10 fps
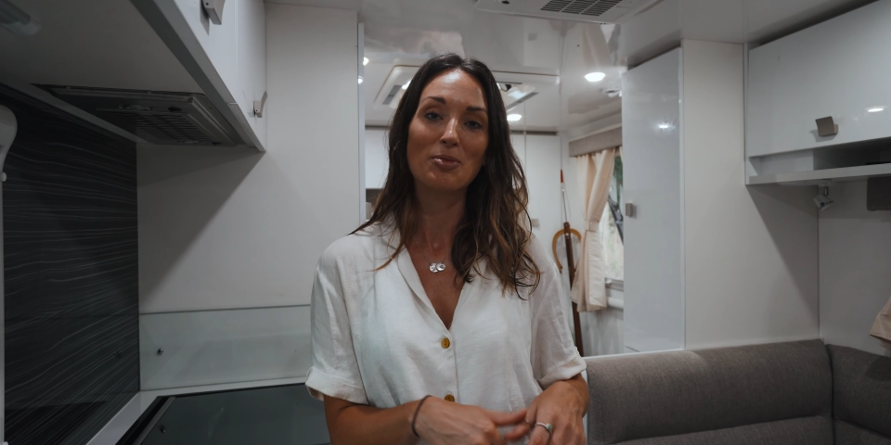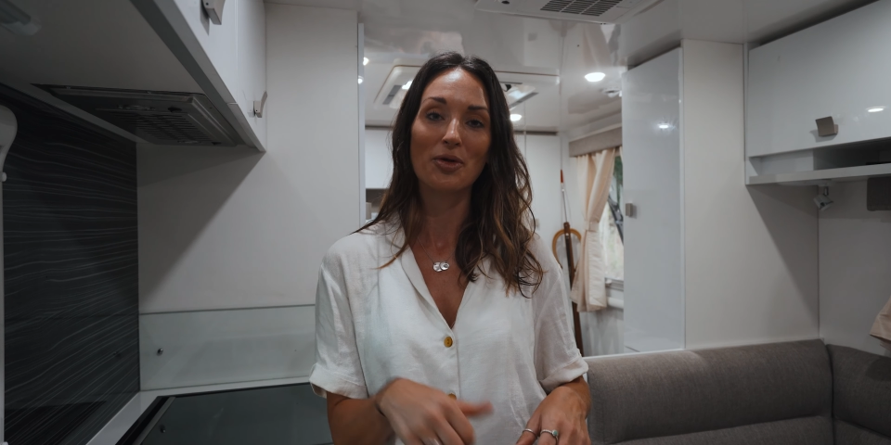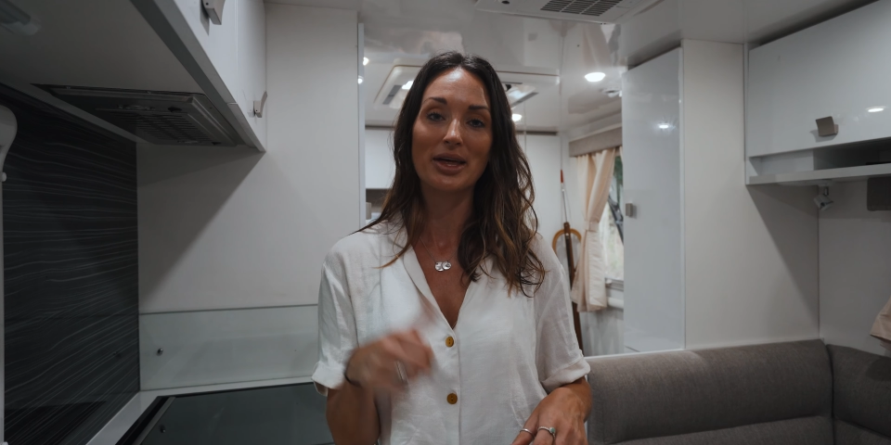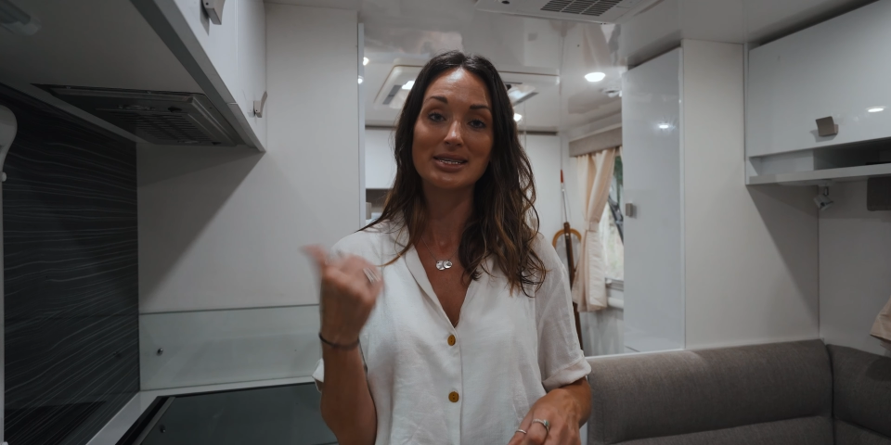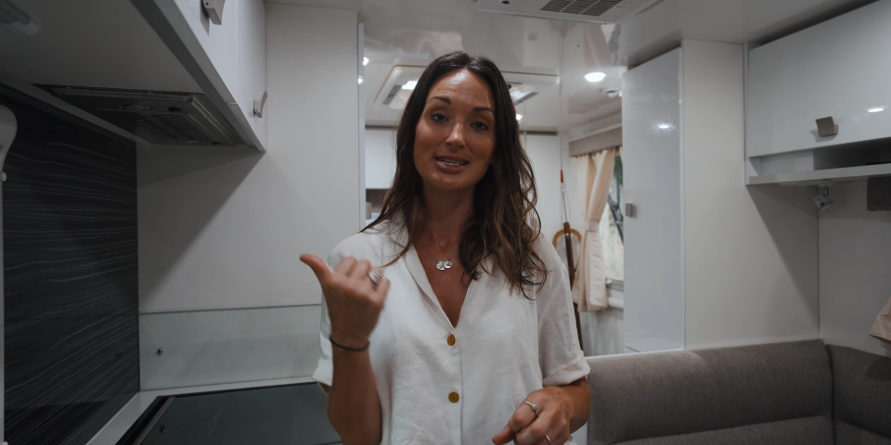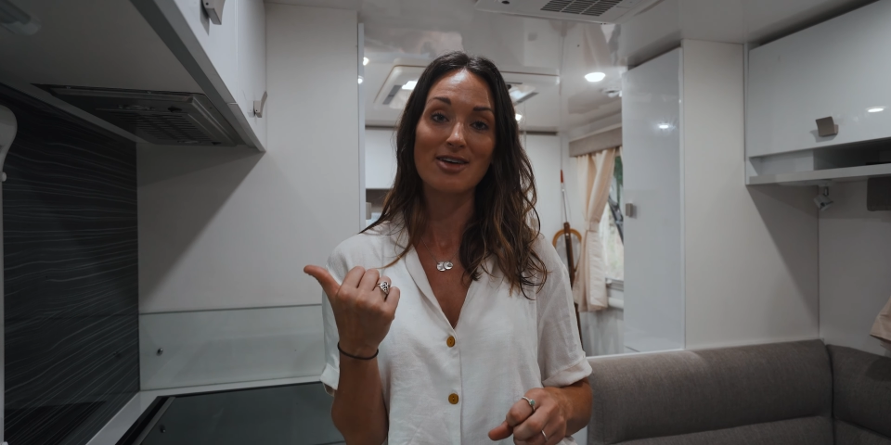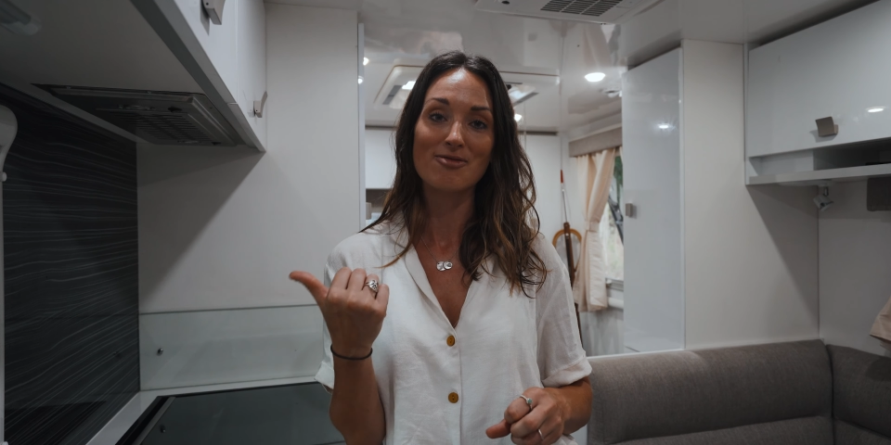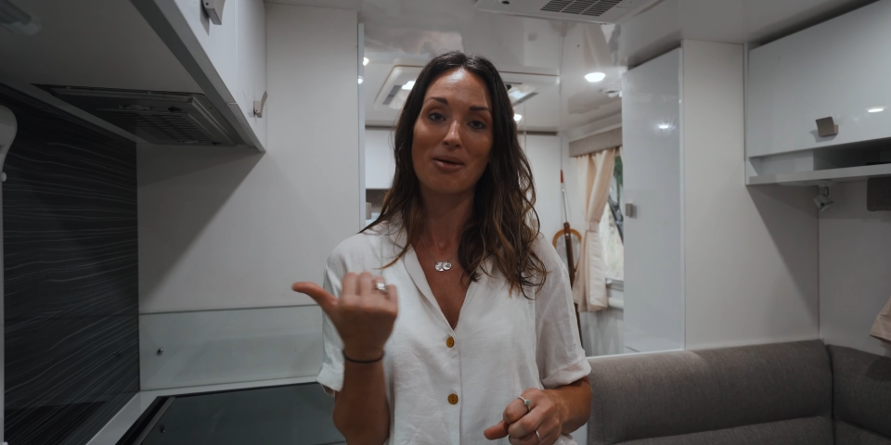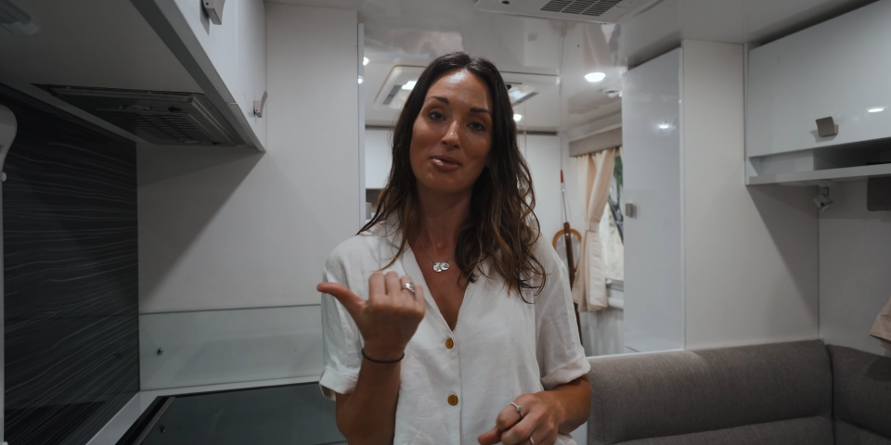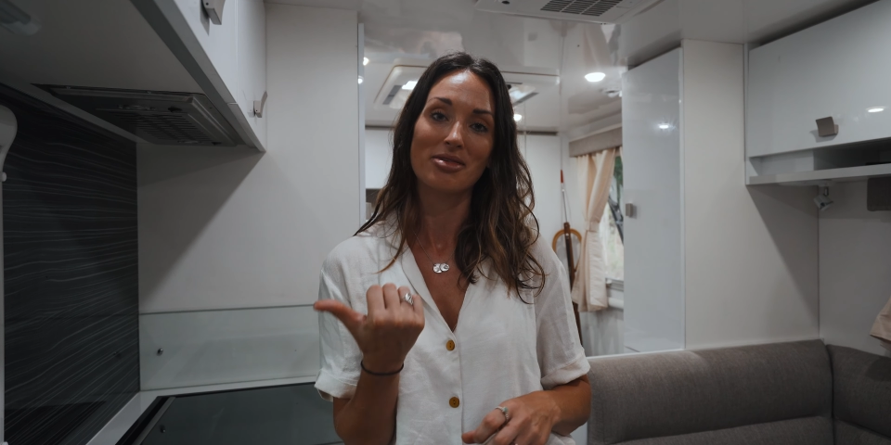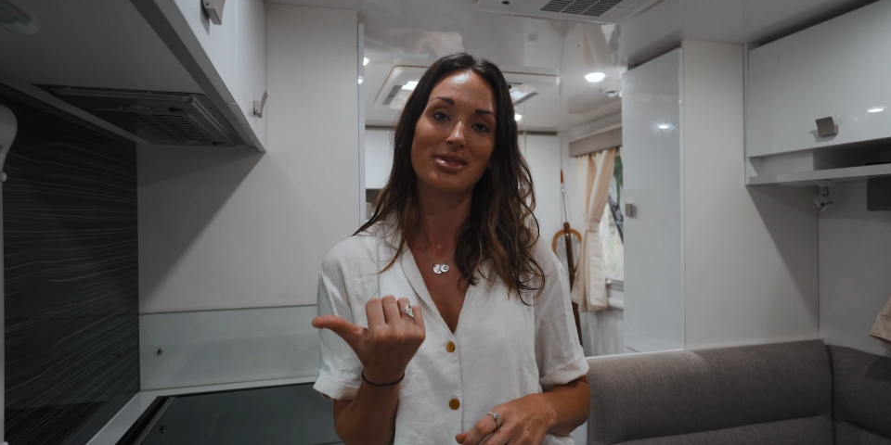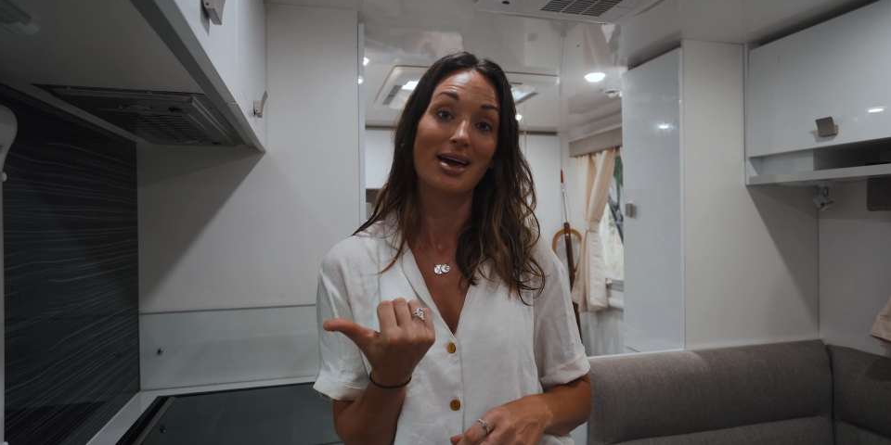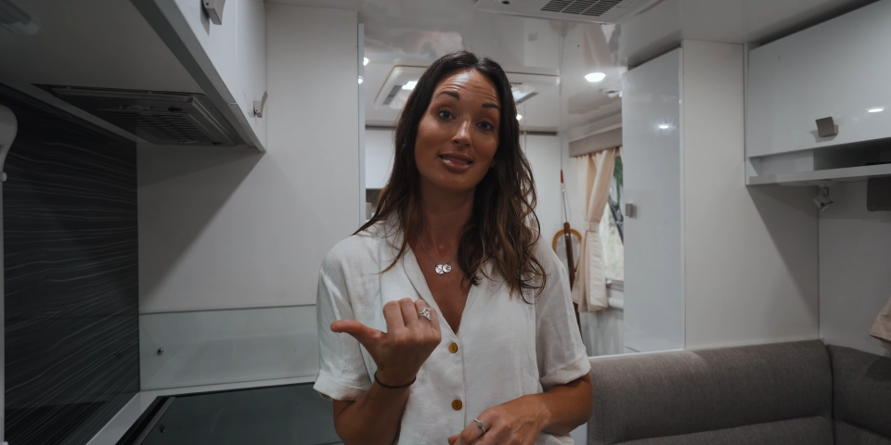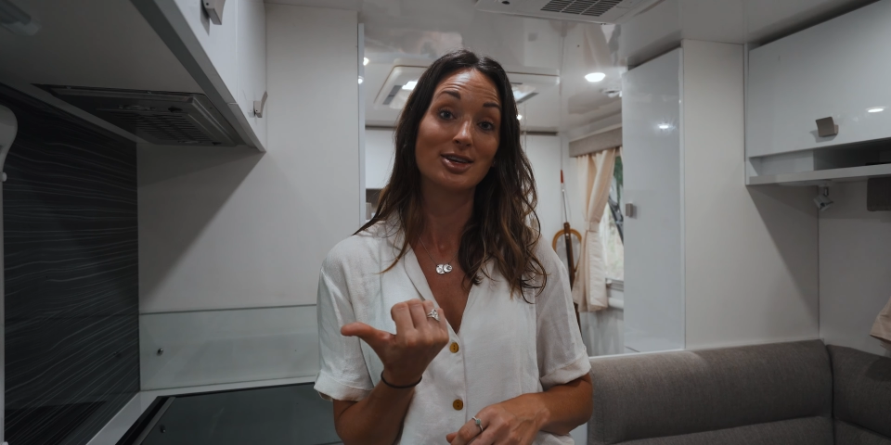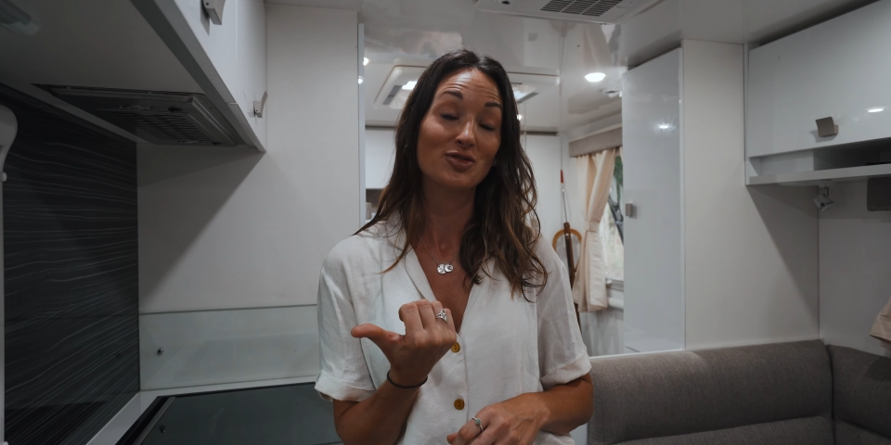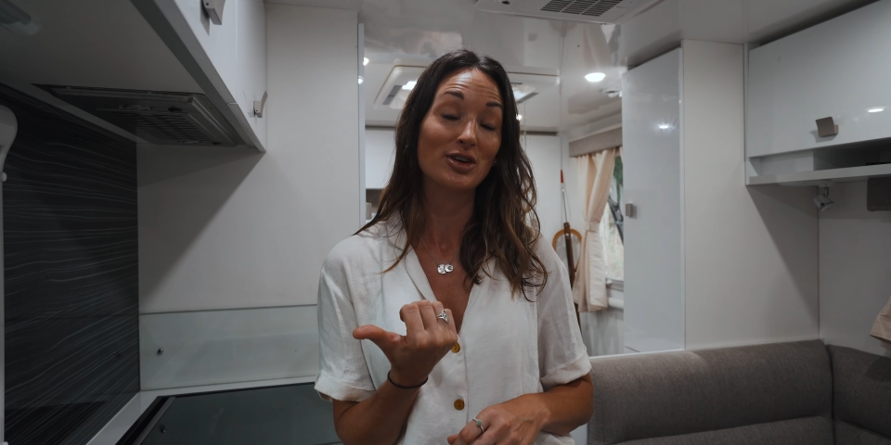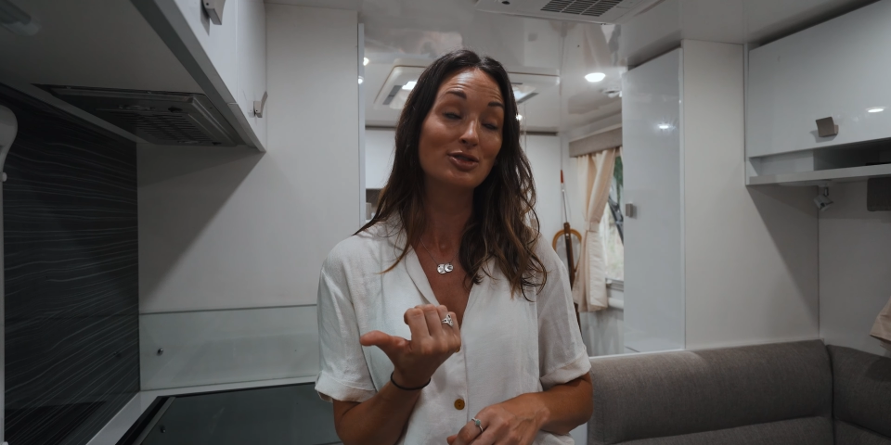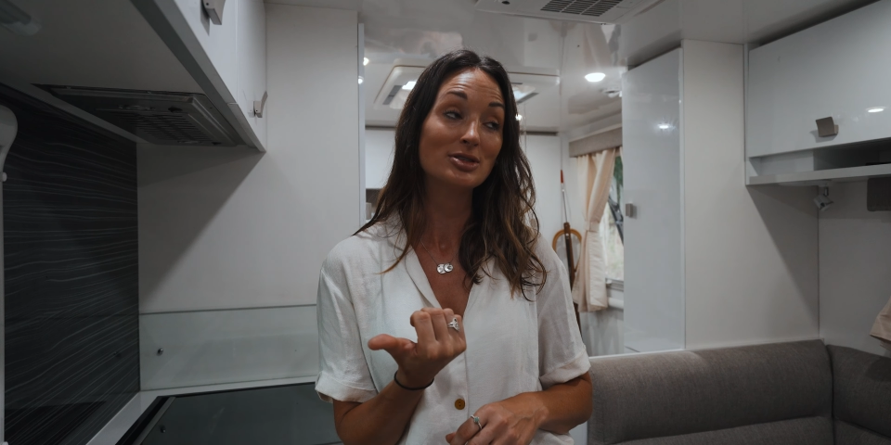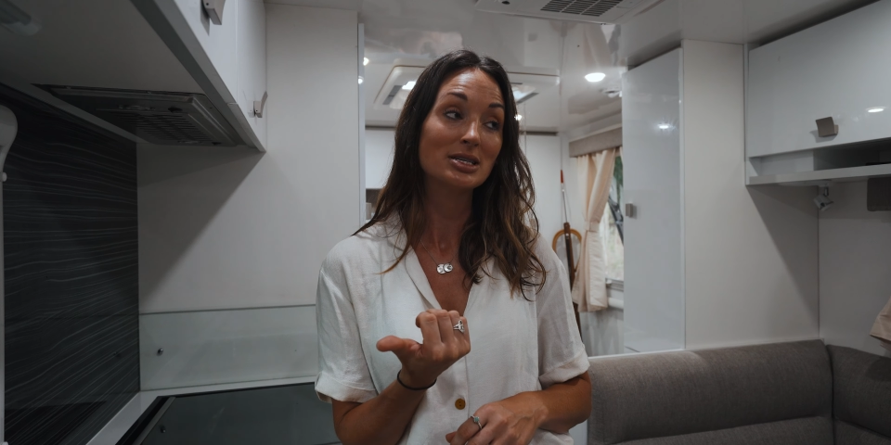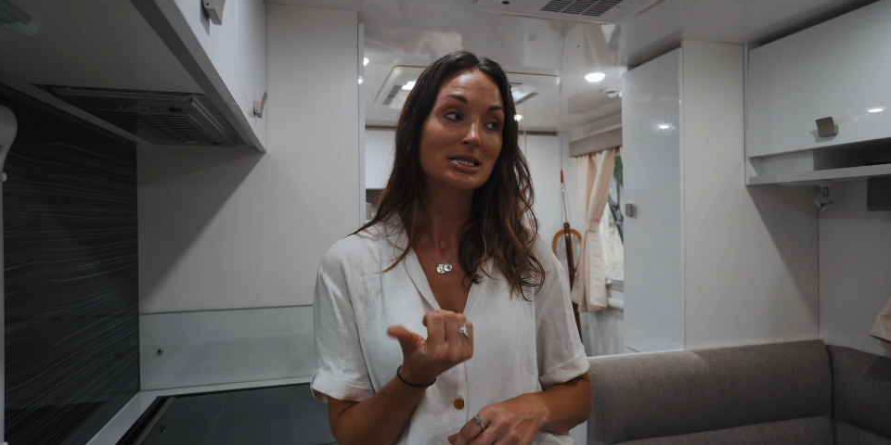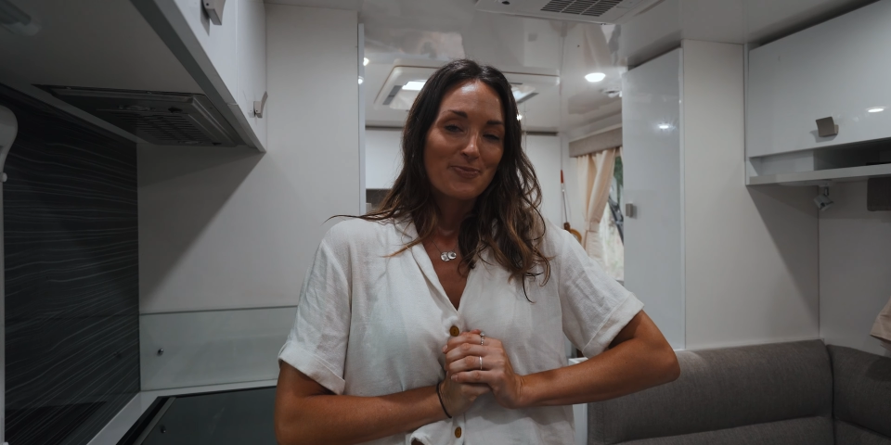bought that stuff for my birthday in Litchfield.